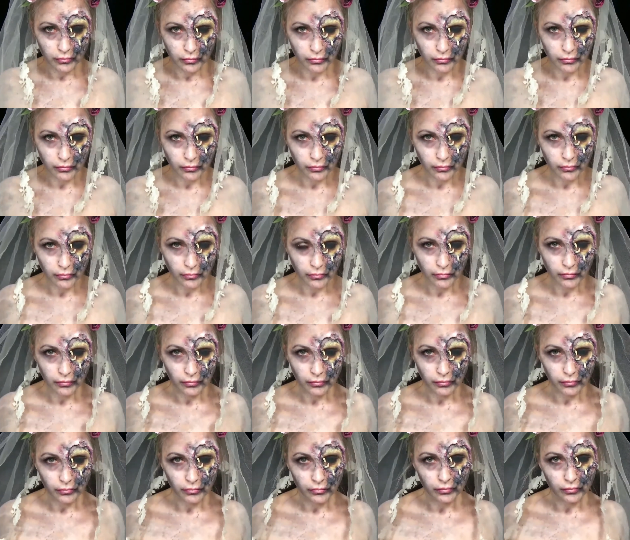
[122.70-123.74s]

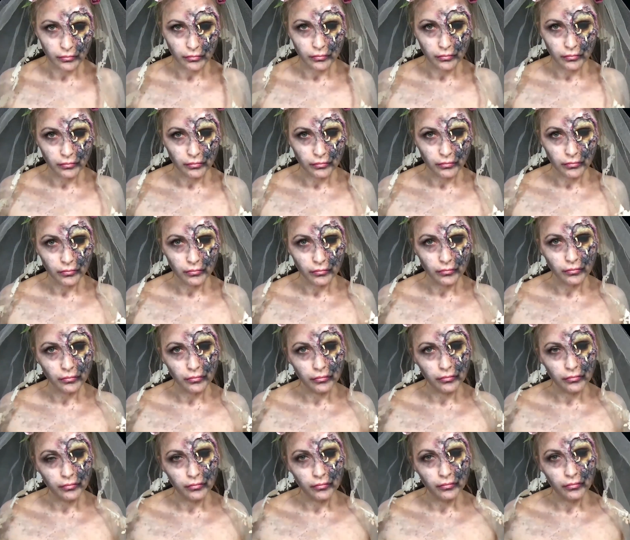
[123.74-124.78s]

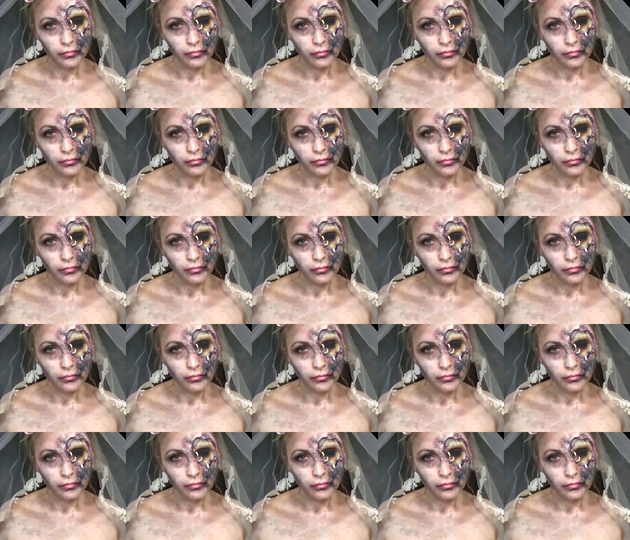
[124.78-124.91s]
No one is speaking in this clip.